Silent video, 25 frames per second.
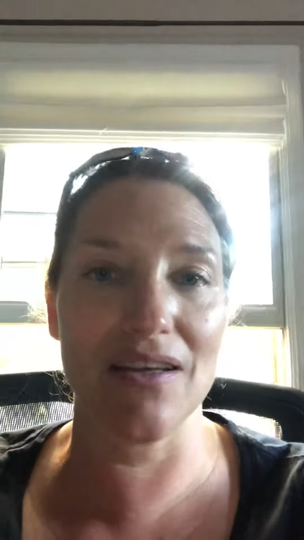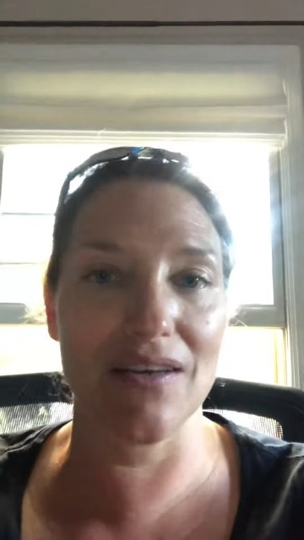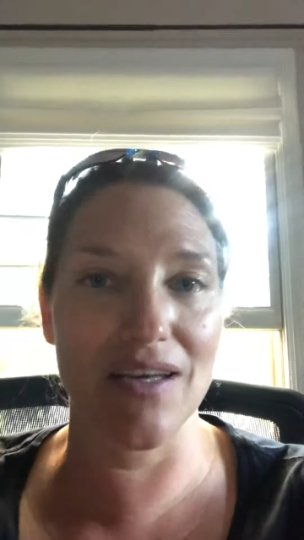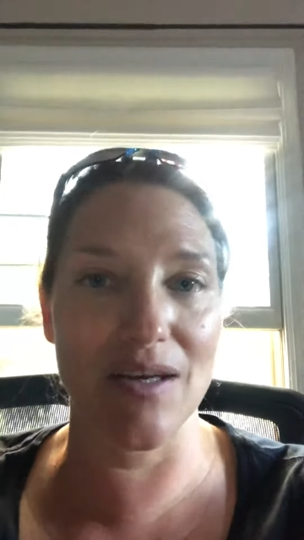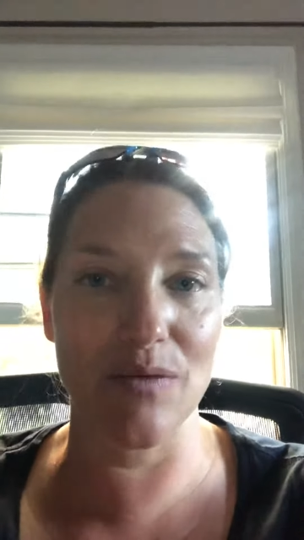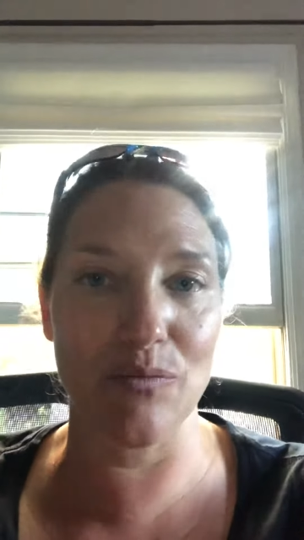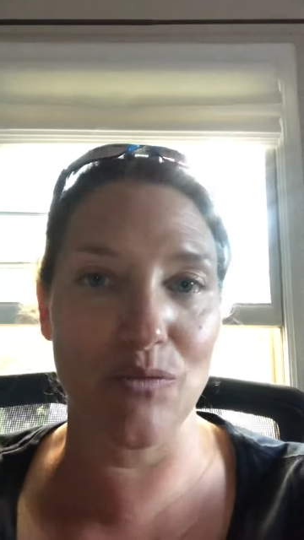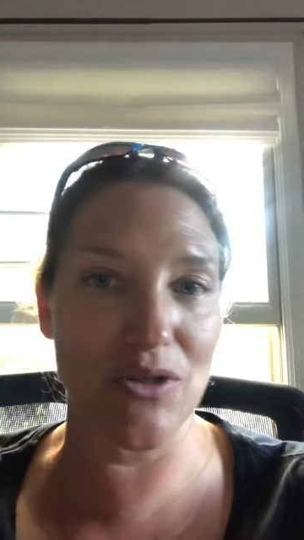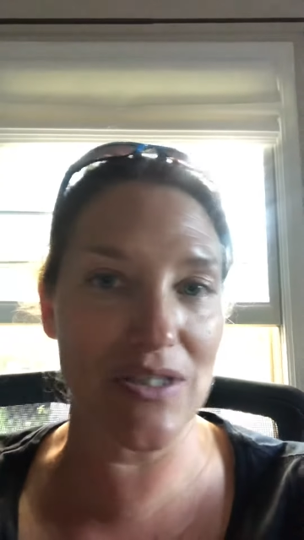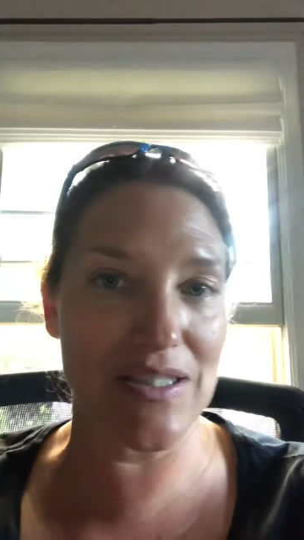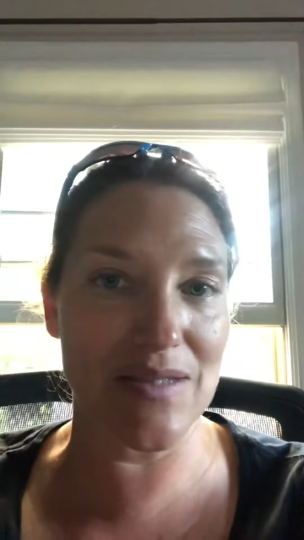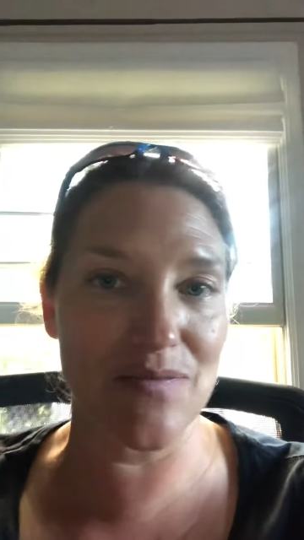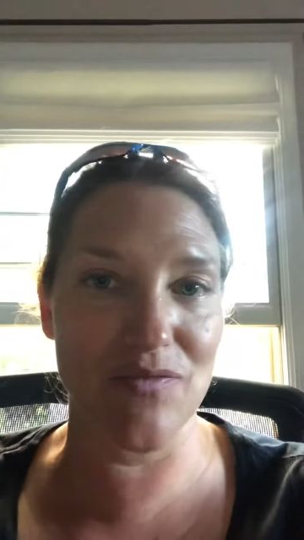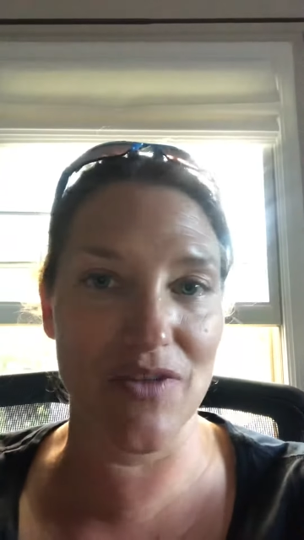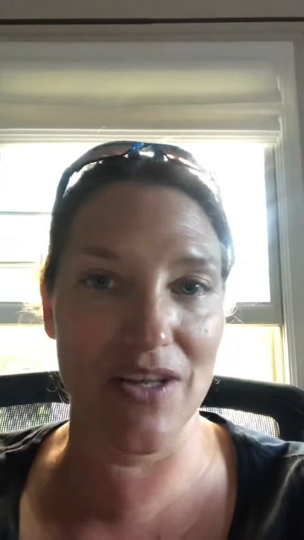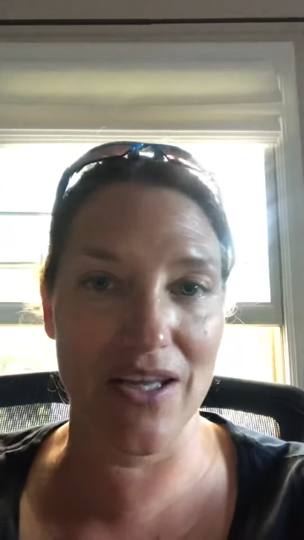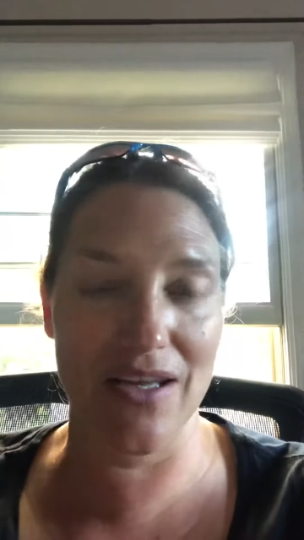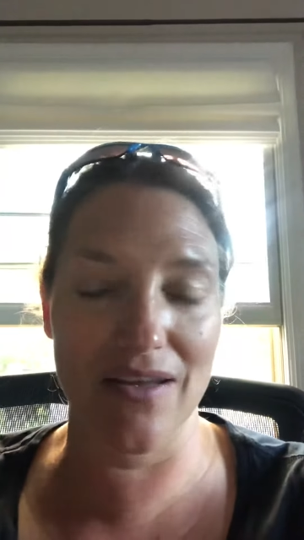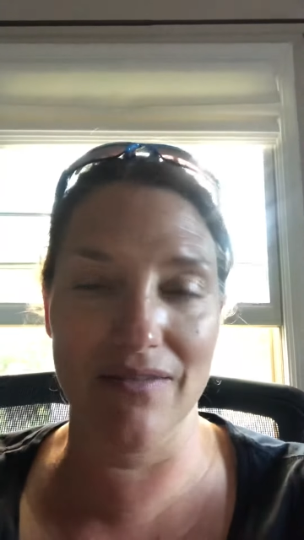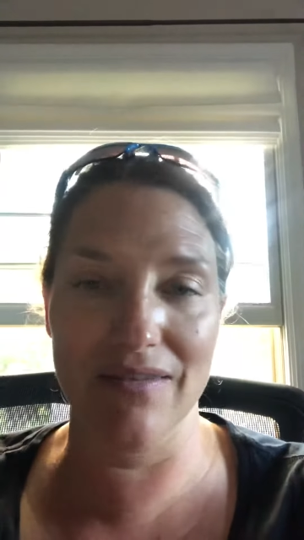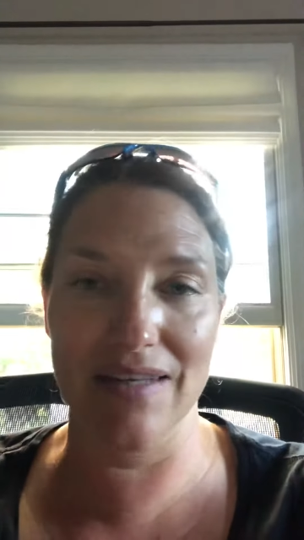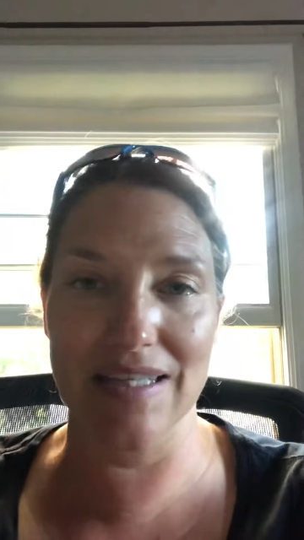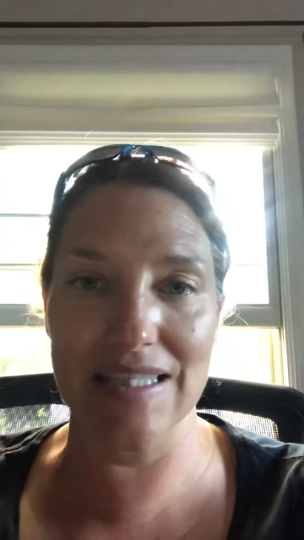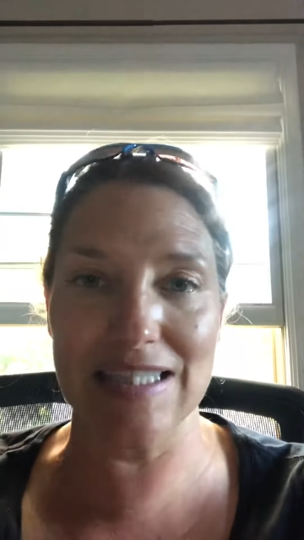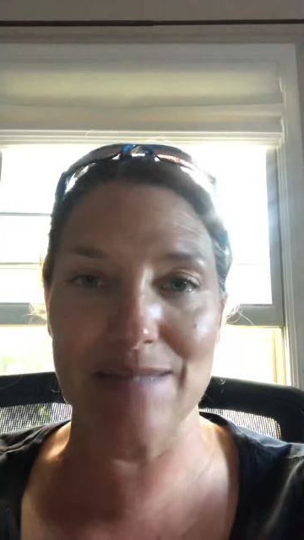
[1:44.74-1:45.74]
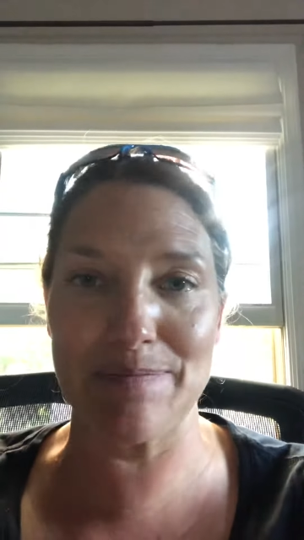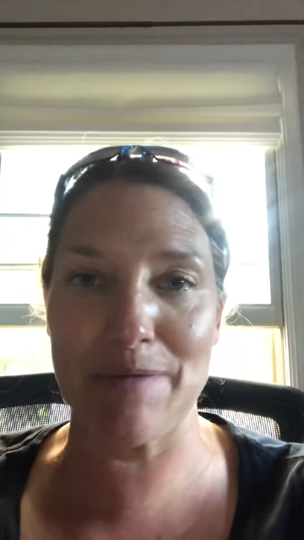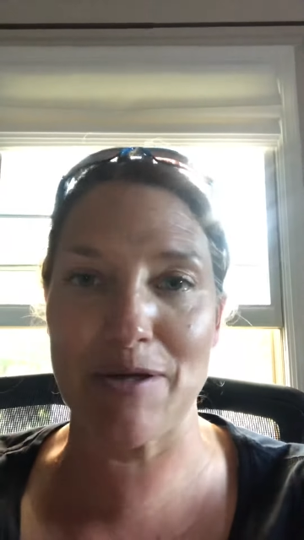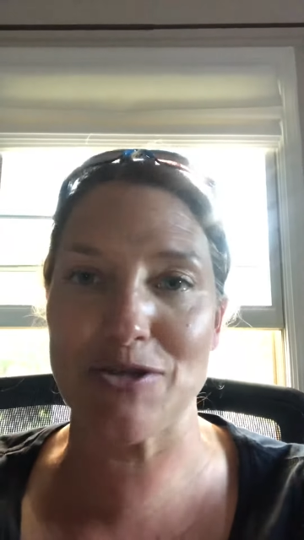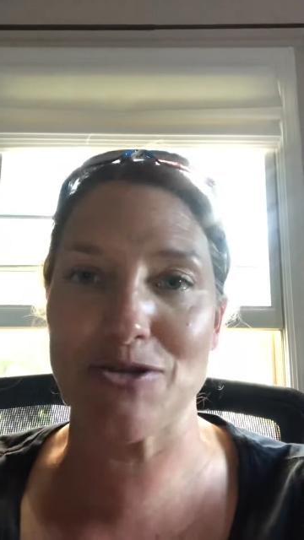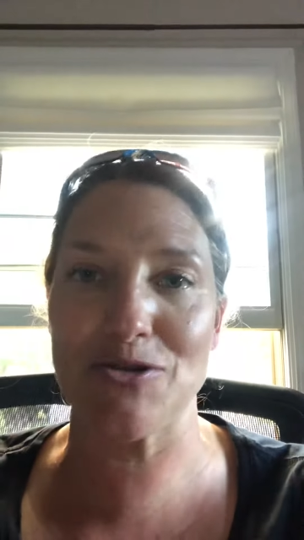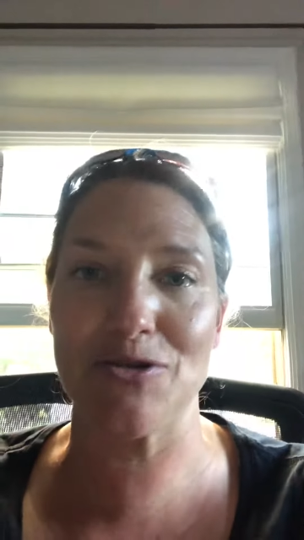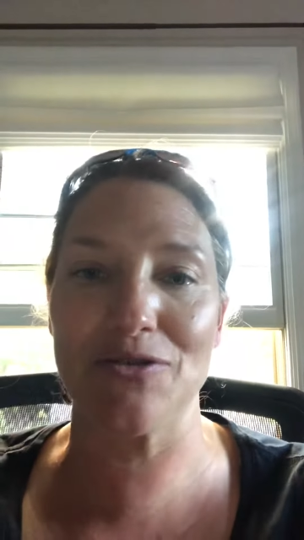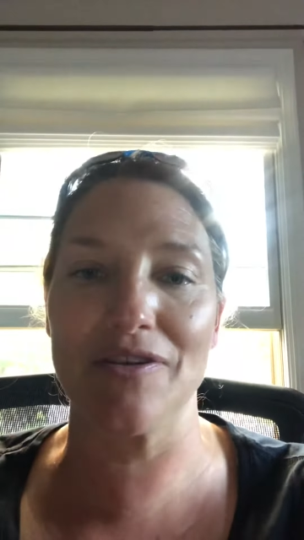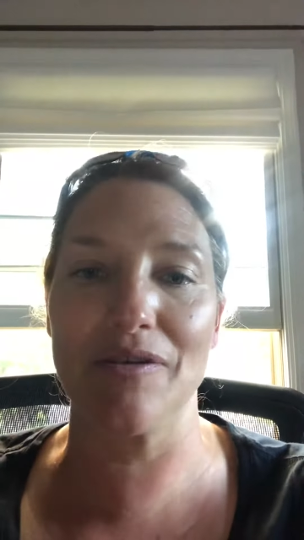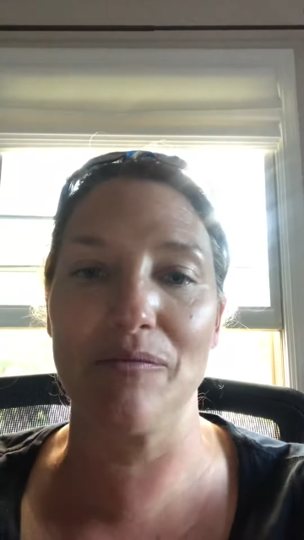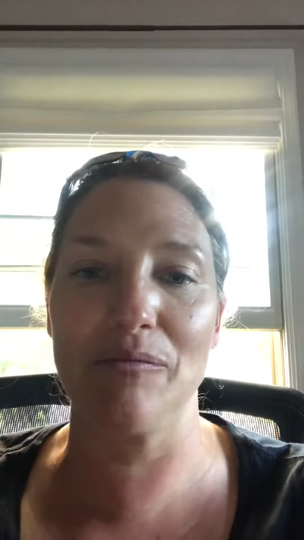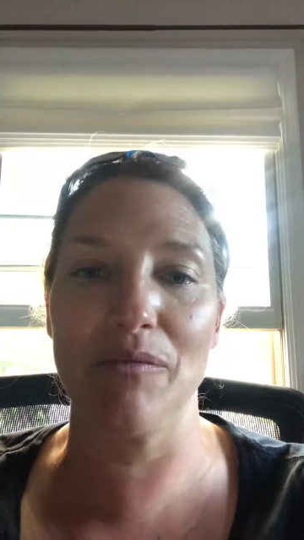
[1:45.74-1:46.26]
can put something in that's
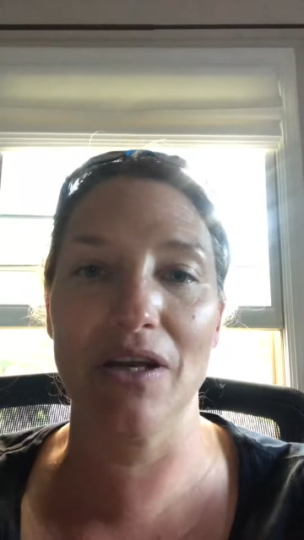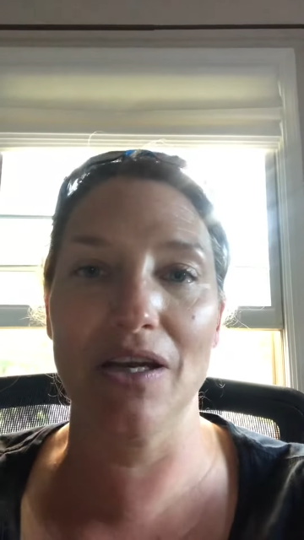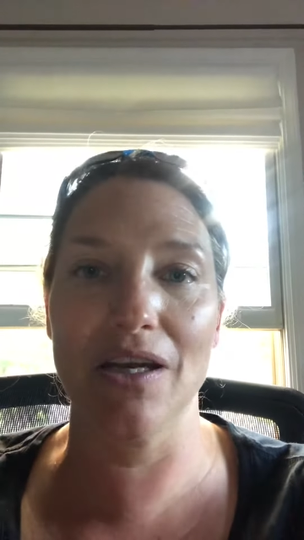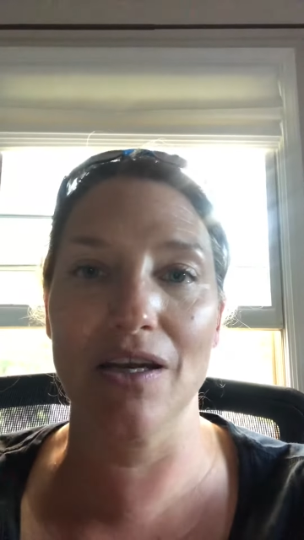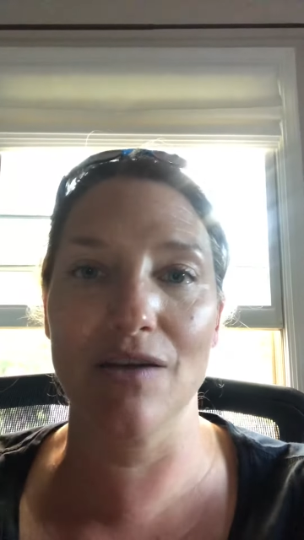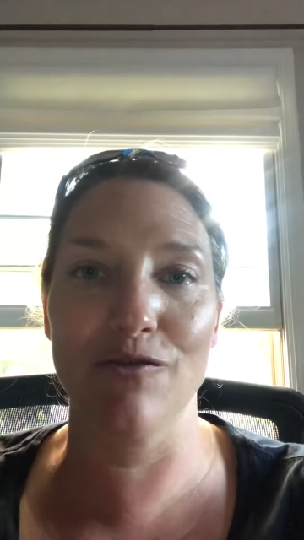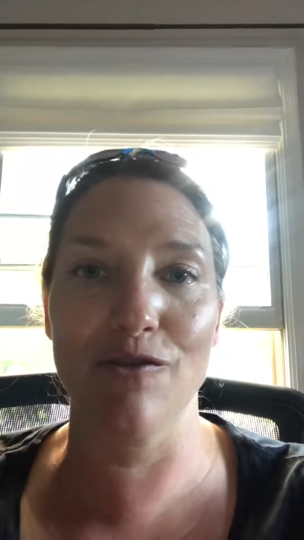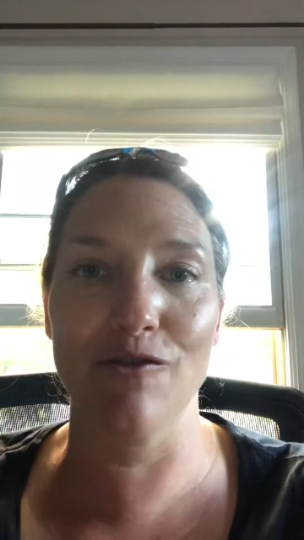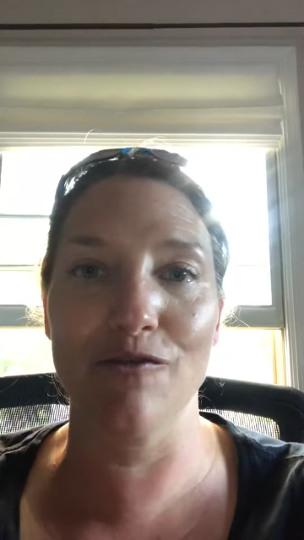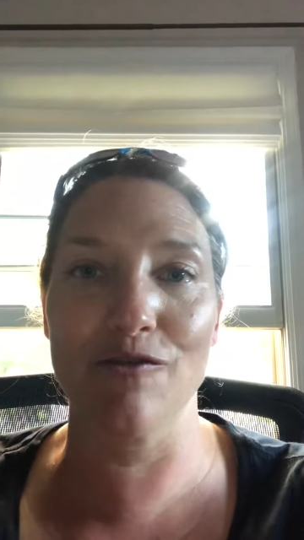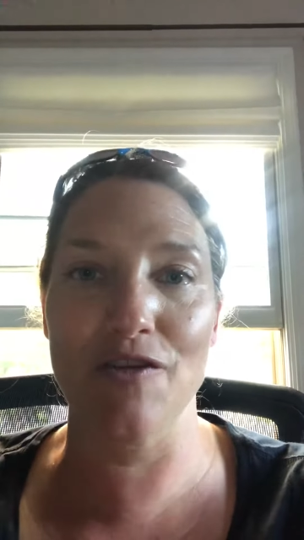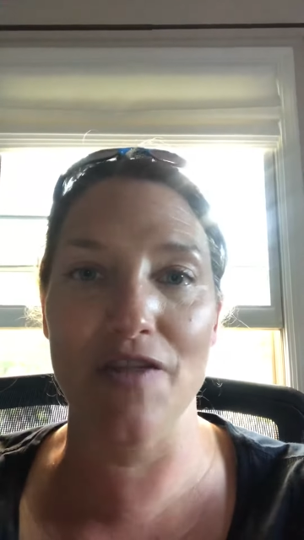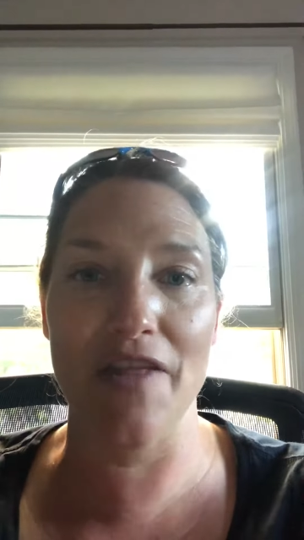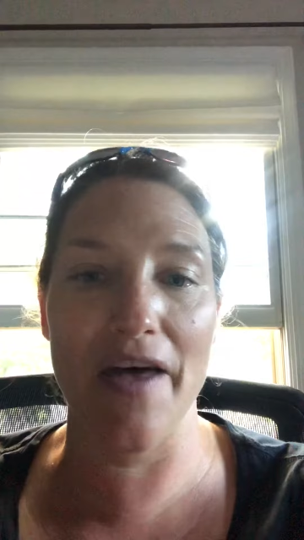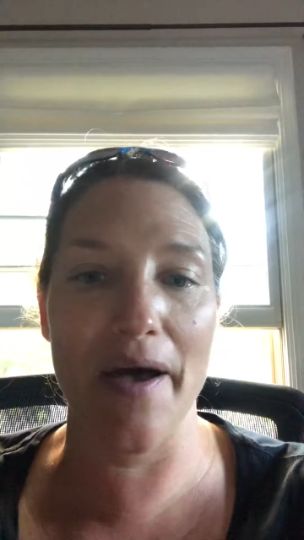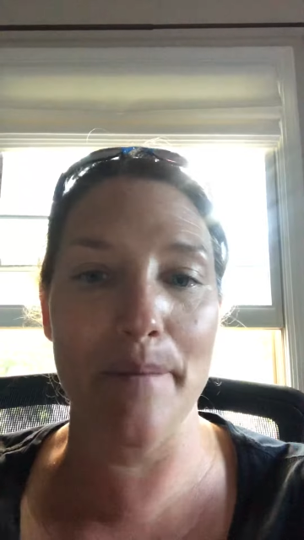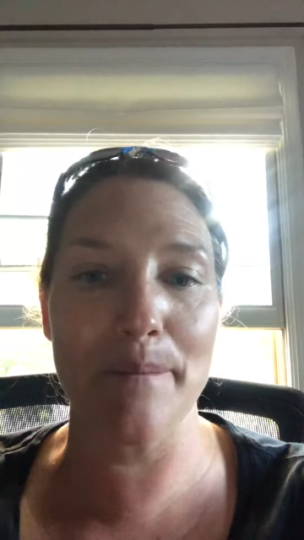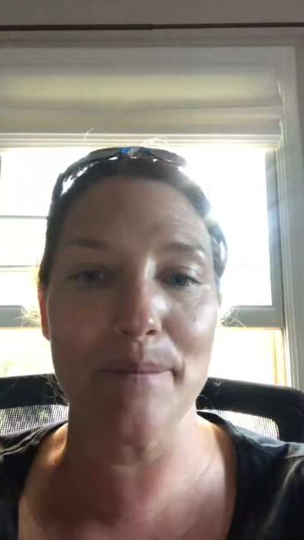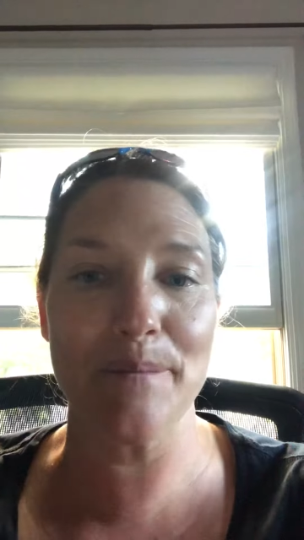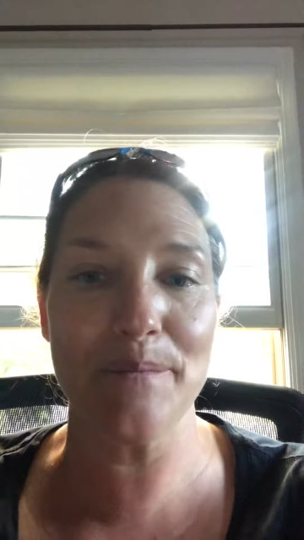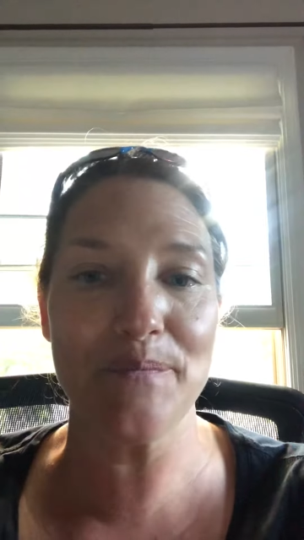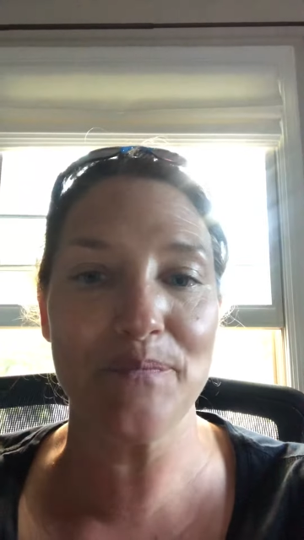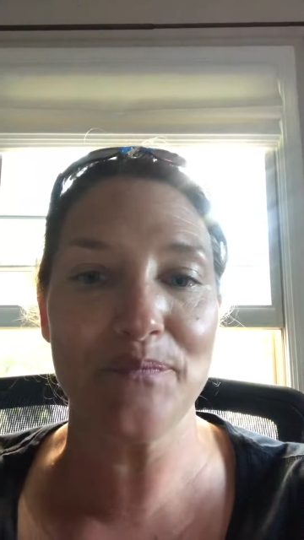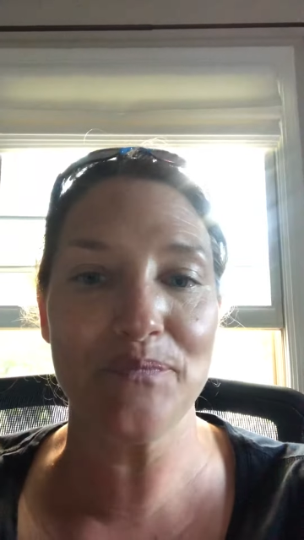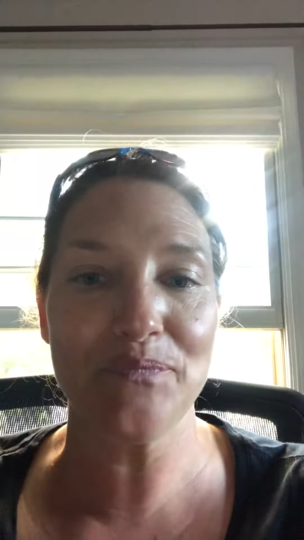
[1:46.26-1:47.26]
special and meaningful for them.